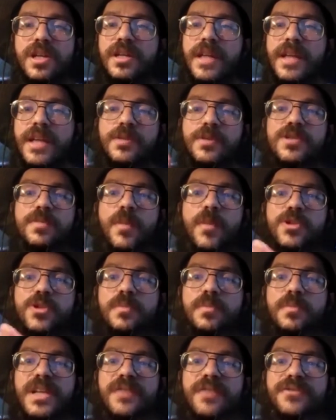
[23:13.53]
They were supposed to
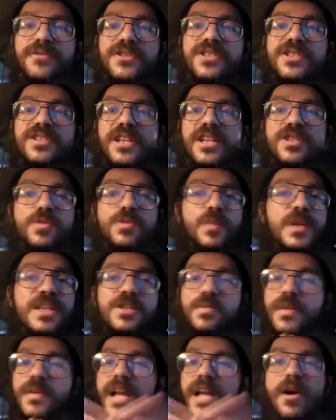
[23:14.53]
be there for 6
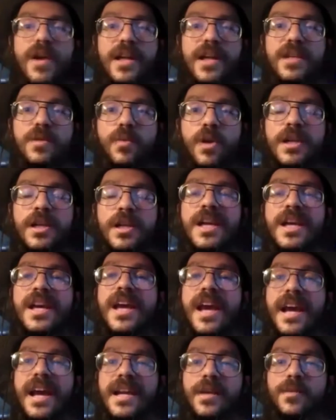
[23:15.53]
weeks without anyone,
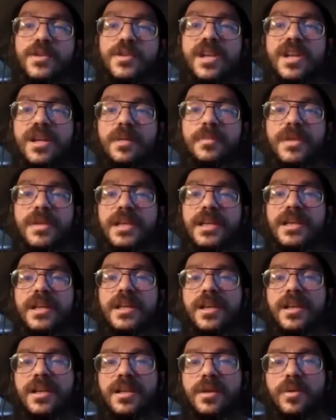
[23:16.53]
and it was going to be
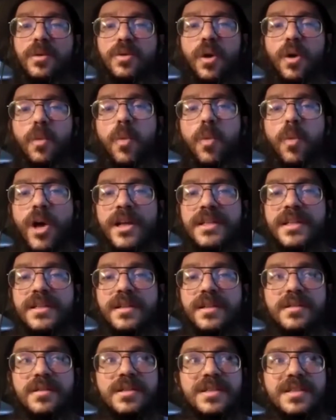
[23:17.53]
the 1
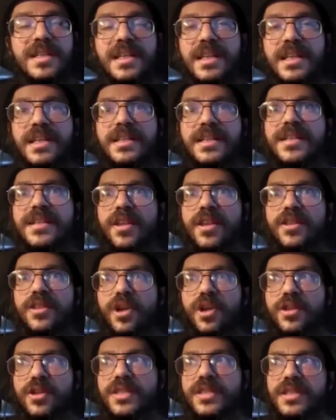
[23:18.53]
seed to the
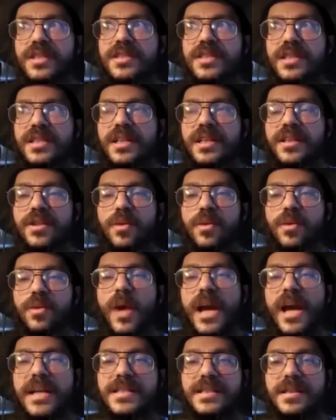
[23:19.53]
13 seed in the
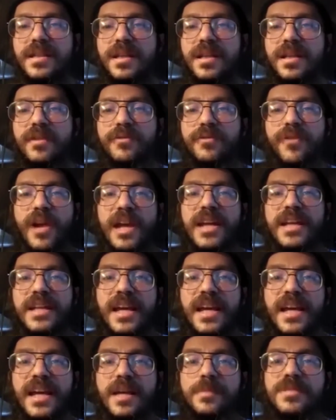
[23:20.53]
West for 8
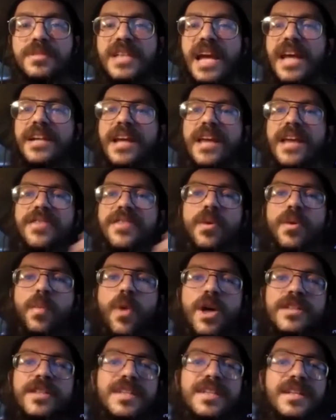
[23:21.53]
games, and the
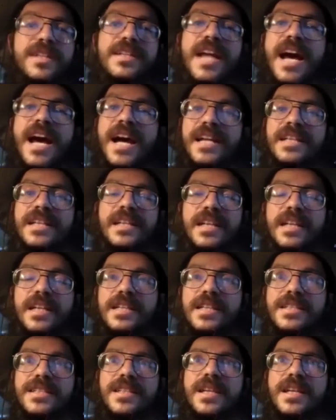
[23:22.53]
1 to the 9 in the
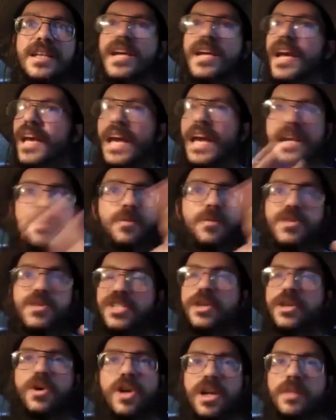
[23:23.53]
East. And it was
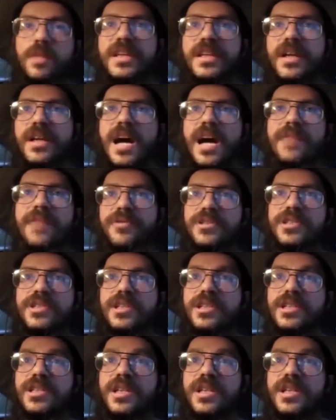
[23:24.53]
still going to be conferences.